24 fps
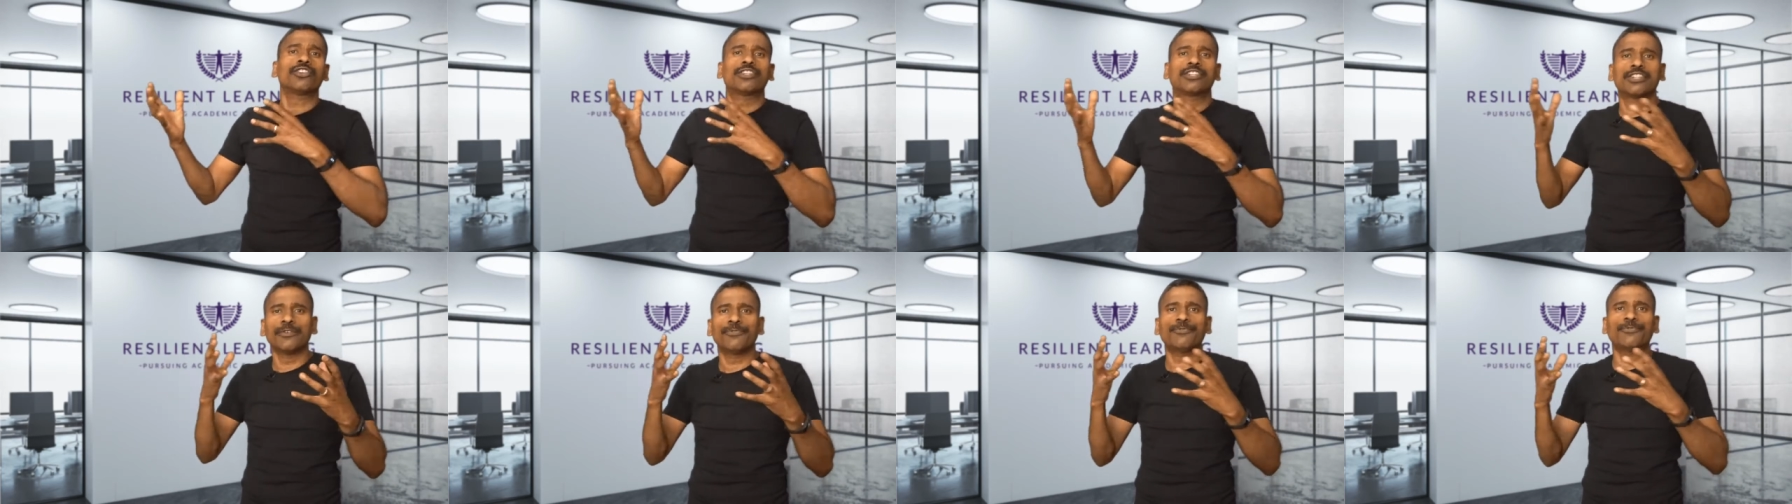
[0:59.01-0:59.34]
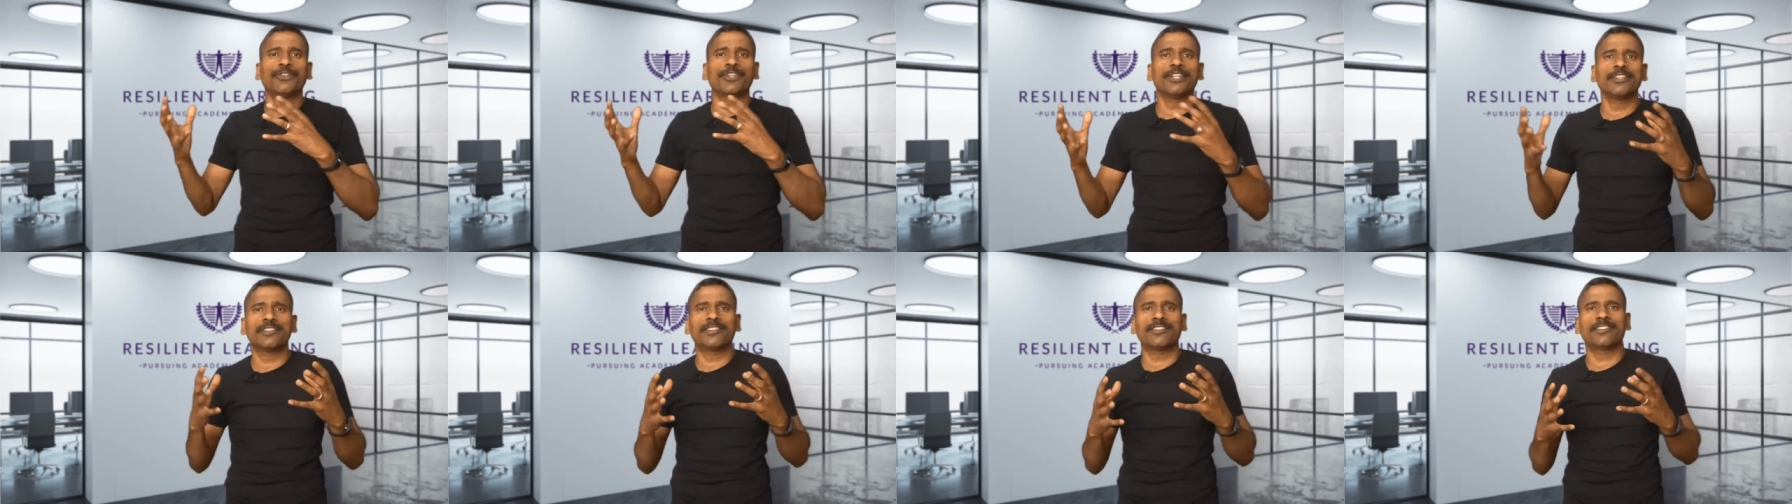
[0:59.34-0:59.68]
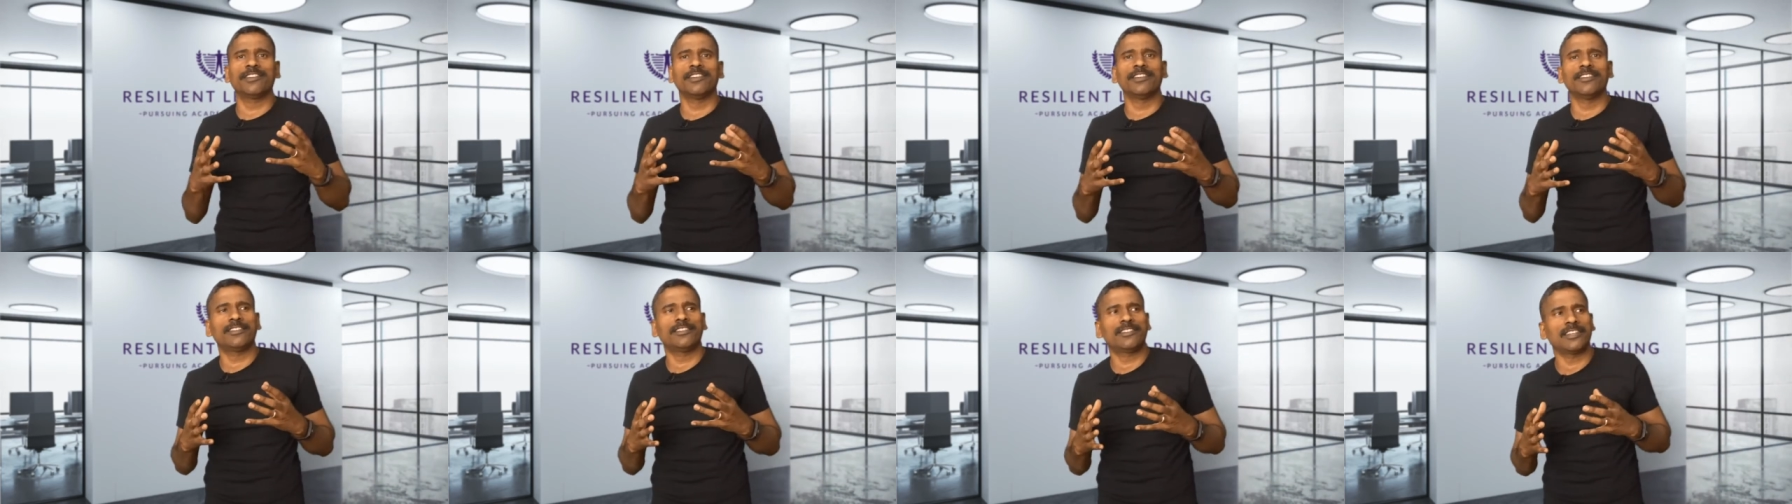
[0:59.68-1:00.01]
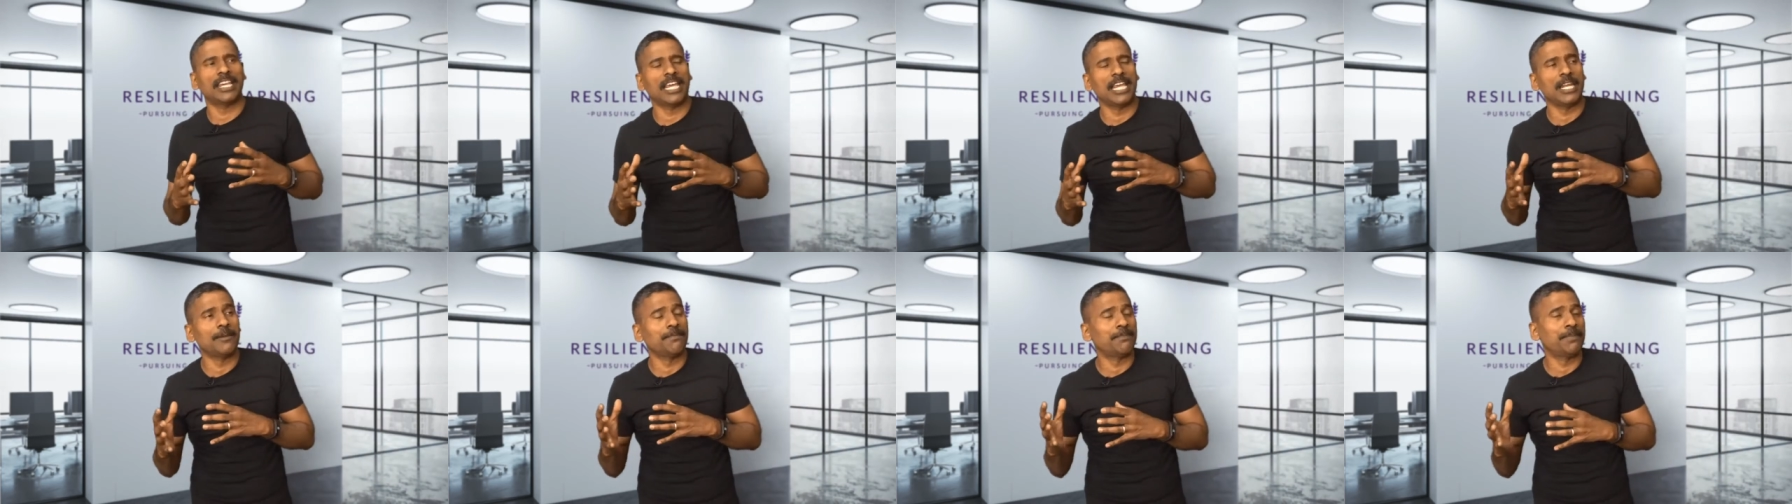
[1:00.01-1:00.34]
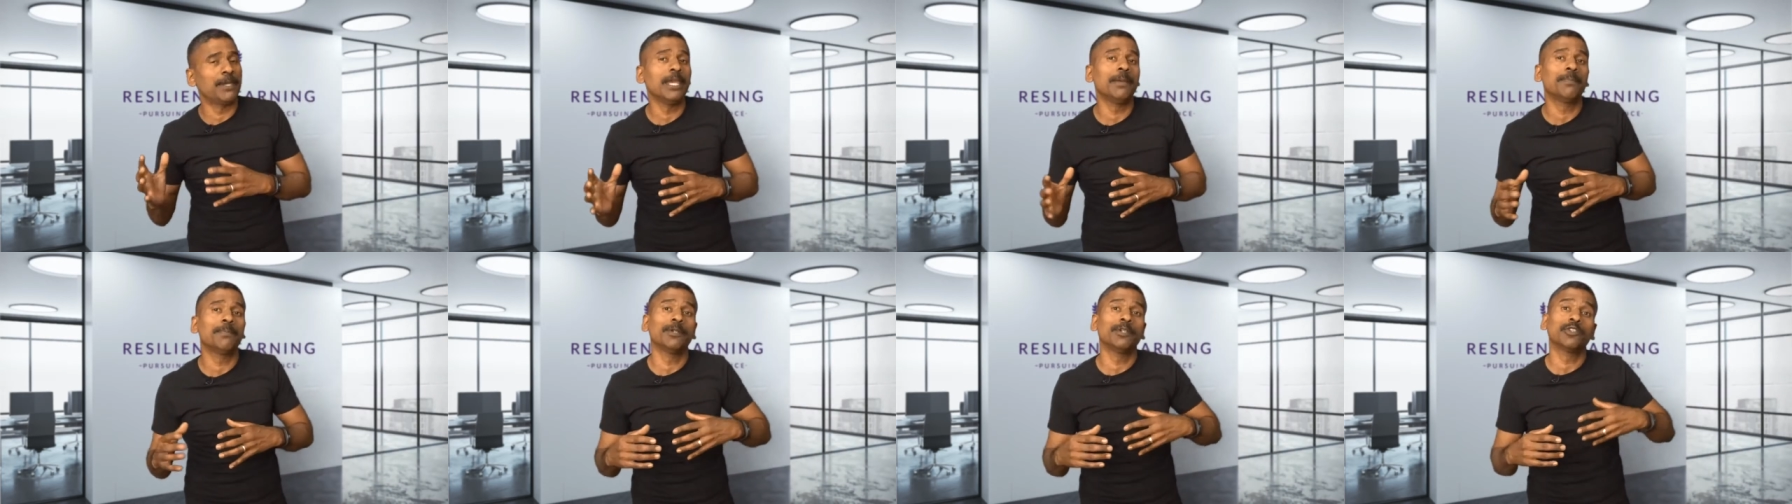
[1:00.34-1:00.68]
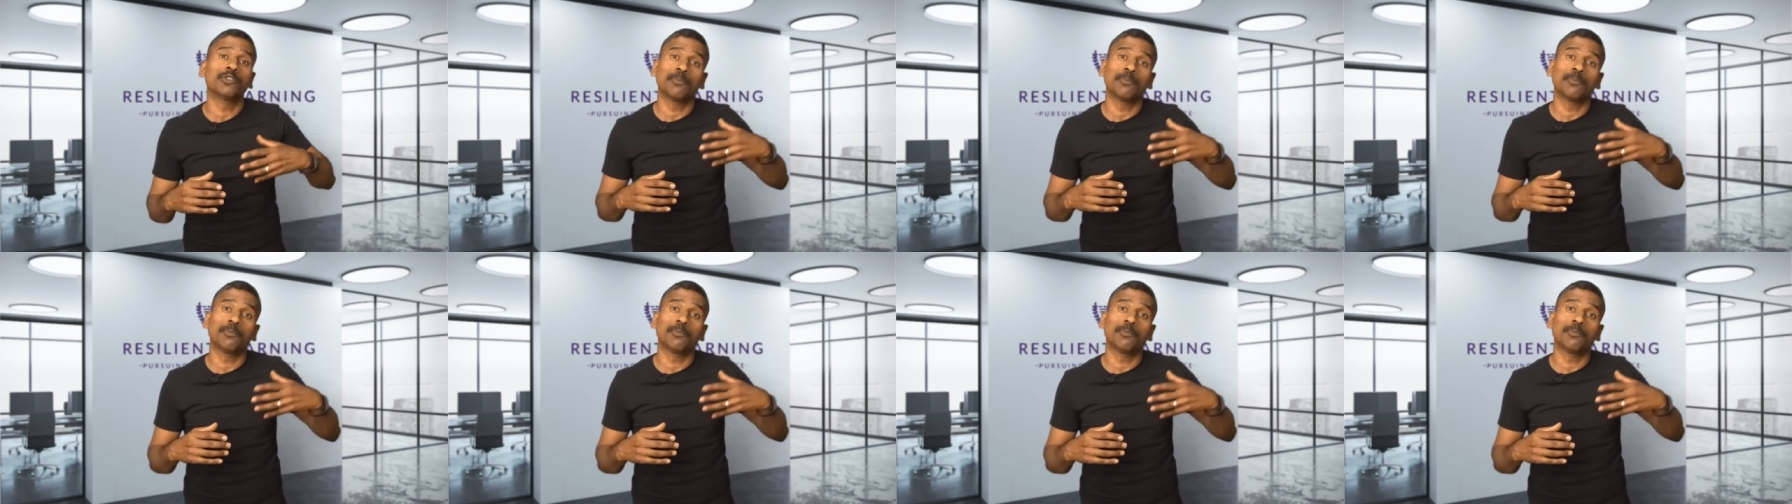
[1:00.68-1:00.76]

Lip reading: differences in people's